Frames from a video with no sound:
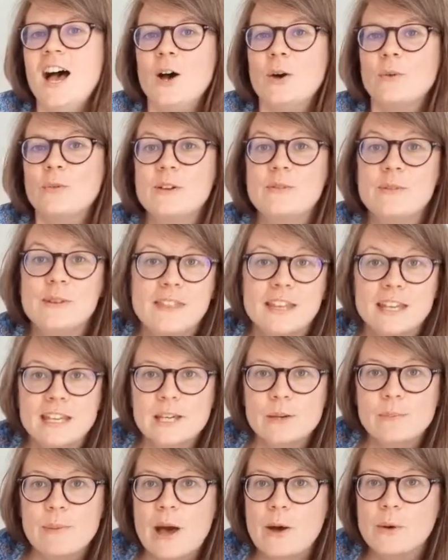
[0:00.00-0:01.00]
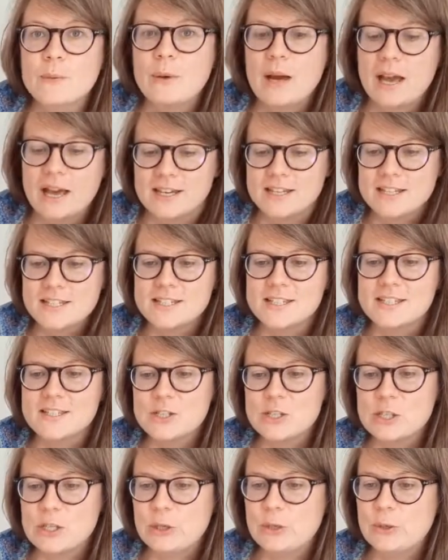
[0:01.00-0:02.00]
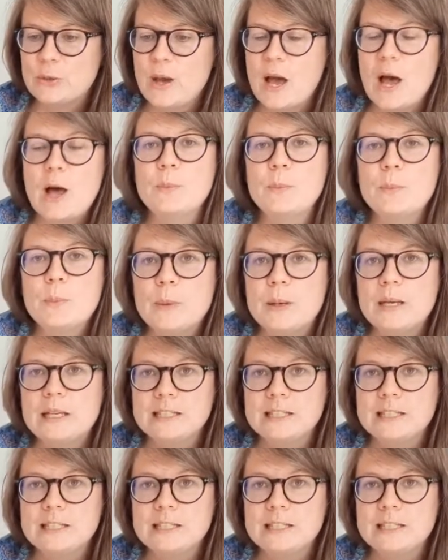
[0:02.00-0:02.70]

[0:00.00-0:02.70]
We've been thinking about ways to help